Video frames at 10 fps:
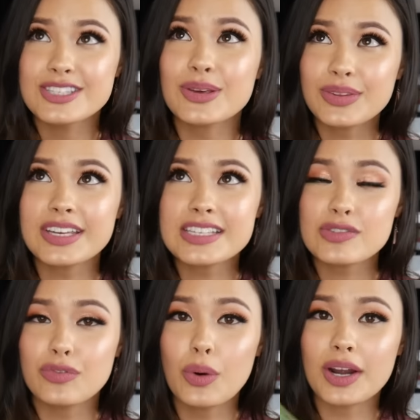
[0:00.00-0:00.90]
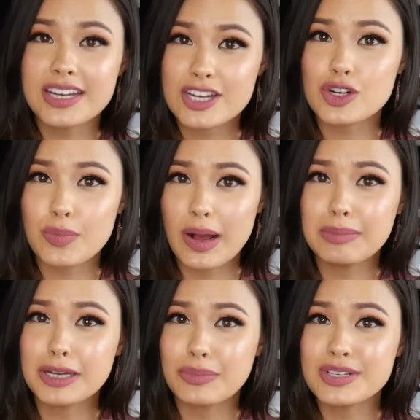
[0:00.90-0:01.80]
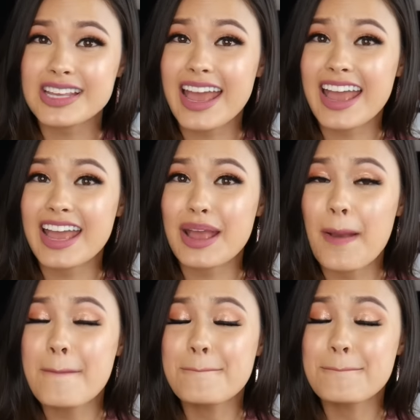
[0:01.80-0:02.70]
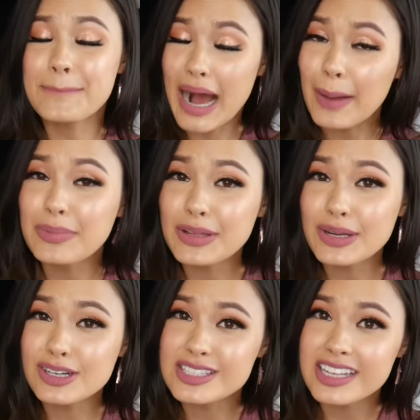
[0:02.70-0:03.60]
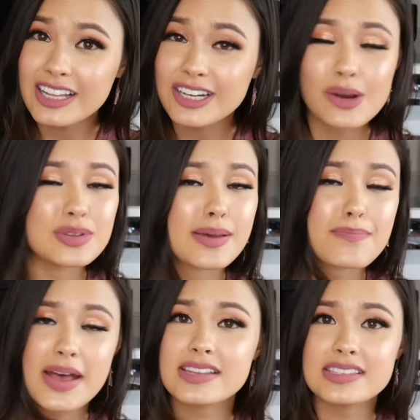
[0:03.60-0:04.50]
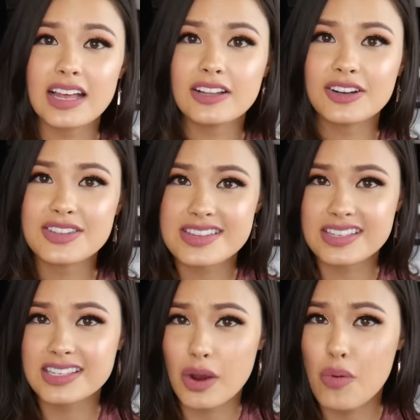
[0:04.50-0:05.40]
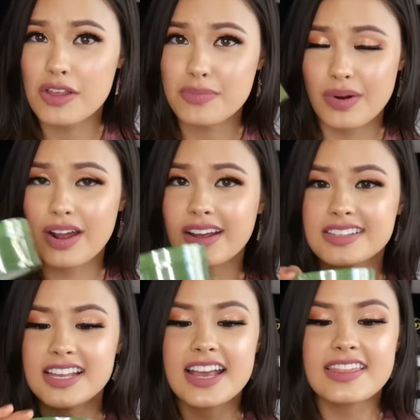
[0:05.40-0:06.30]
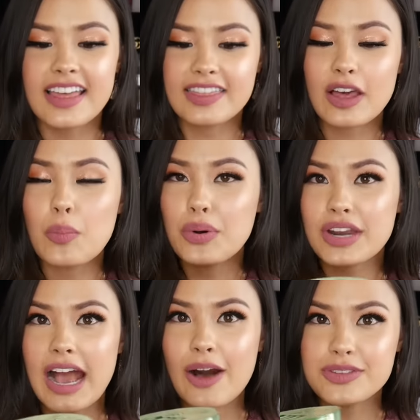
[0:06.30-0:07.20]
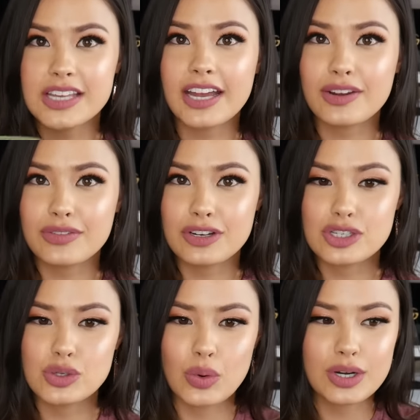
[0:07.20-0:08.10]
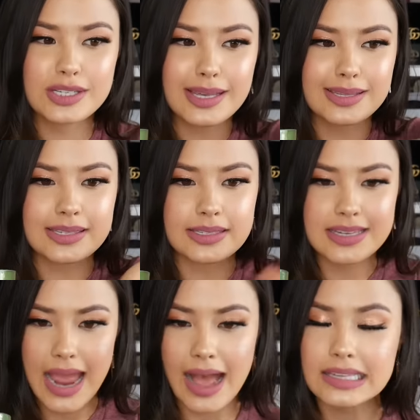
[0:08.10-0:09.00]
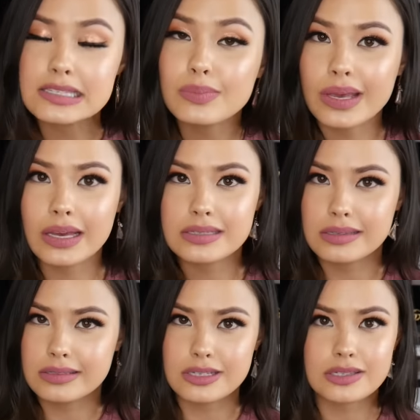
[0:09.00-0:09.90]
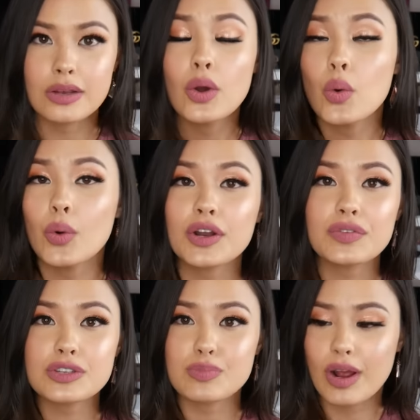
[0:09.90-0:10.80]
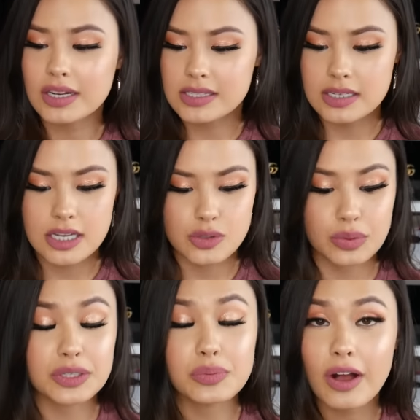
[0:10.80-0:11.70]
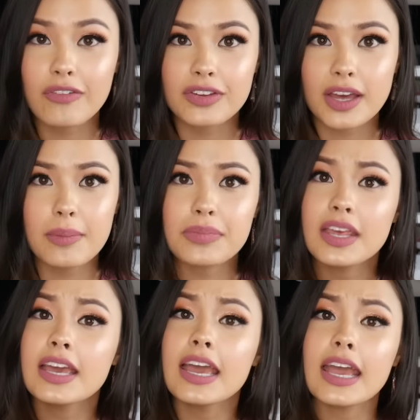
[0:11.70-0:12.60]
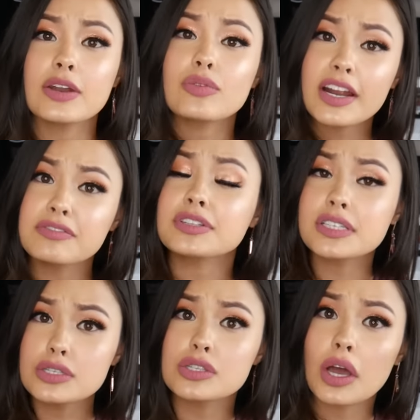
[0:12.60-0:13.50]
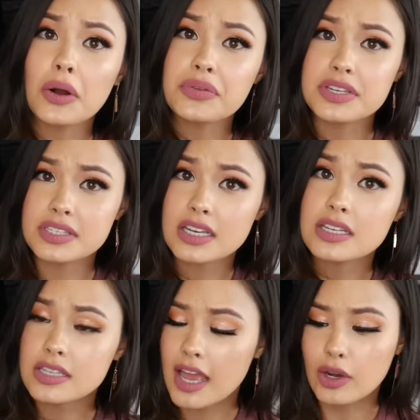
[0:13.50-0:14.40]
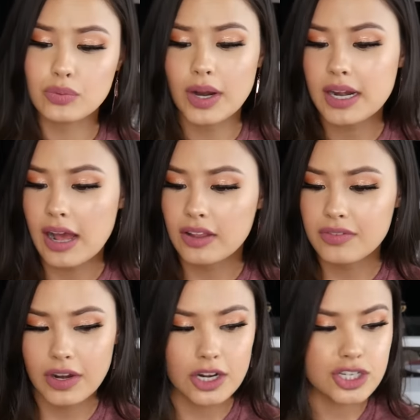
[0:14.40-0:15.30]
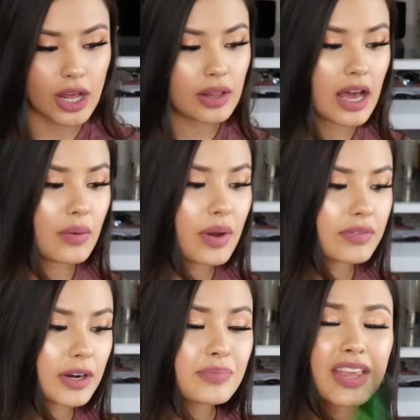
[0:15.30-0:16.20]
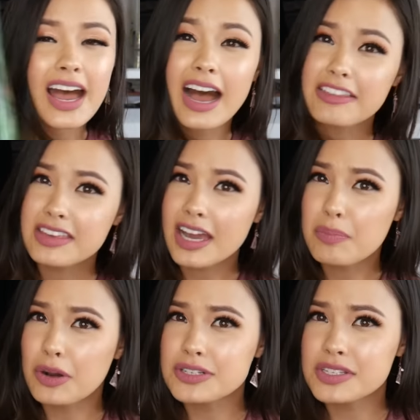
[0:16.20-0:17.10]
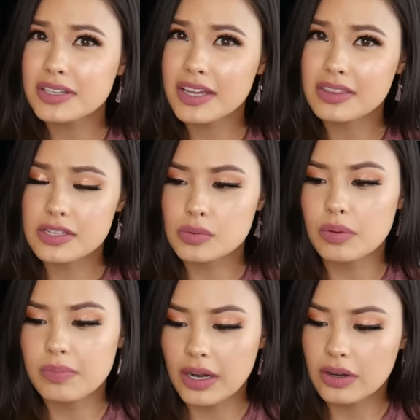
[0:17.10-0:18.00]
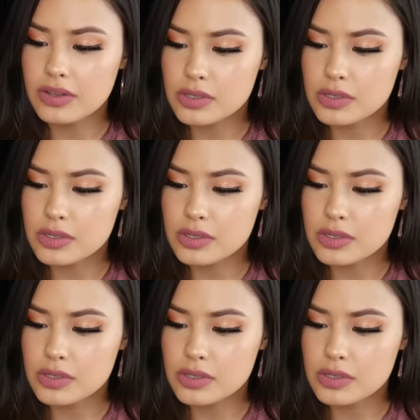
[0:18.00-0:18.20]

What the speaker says: So this for Nature Republic was a popular seller. It was a bestseller. This is like one of the products that they'll put outside of their stores in stacks because it's just one of those products that does really well for them. And rightfully so, this is a great aloe vera gel. However, I think I personally like this one better.